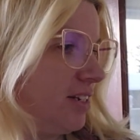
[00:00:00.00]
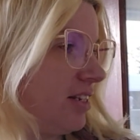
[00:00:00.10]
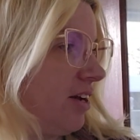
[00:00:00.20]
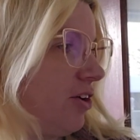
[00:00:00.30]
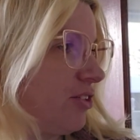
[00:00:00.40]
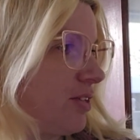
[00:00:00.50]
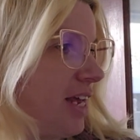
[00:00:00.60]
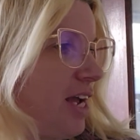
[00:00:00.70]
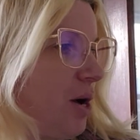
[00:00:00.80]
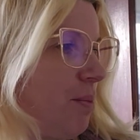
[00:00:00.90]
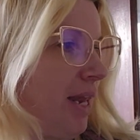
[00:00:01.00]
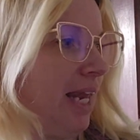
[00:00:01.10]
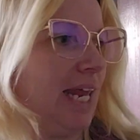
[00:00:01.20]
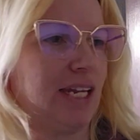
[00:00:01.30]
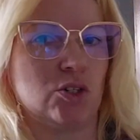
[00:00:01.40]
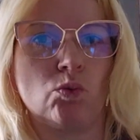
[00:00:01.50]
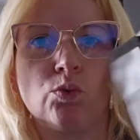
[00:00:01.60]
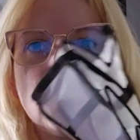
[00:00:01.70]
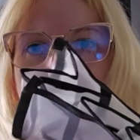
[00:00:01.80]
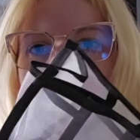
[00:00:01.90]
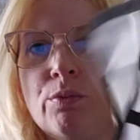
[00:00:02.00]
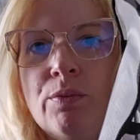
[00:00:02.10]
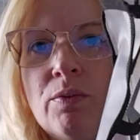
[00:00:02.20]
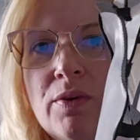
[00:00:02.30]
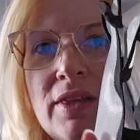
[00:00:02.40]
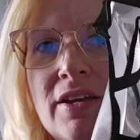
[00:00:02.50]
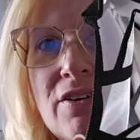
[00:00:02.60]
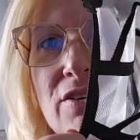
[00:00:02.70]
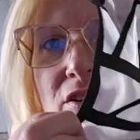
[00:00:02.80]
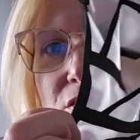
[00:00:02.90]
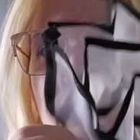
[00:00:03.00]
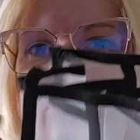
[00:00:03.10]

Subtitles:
They also take up less room when they're